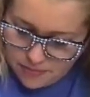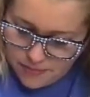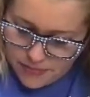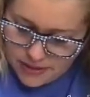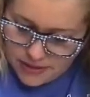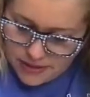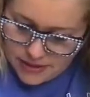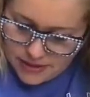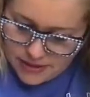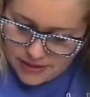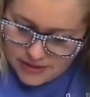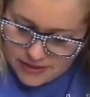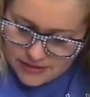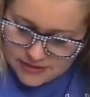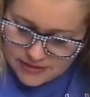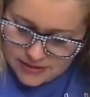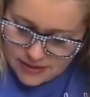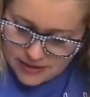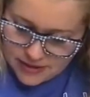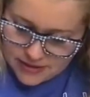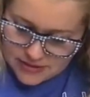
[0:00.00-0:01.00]
but it is
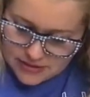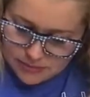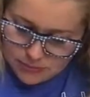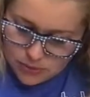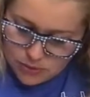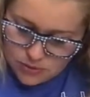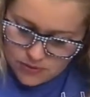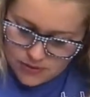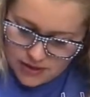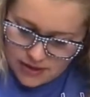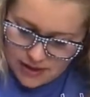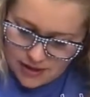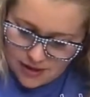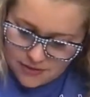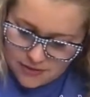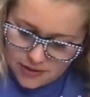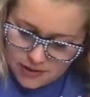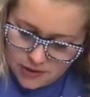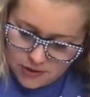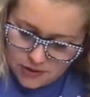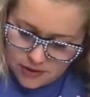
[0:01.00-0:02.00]
like smoothing out
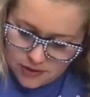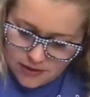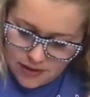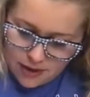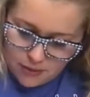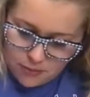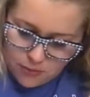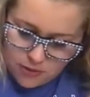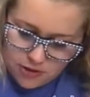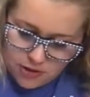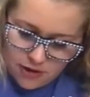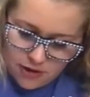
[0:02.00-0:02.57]
the look of that wood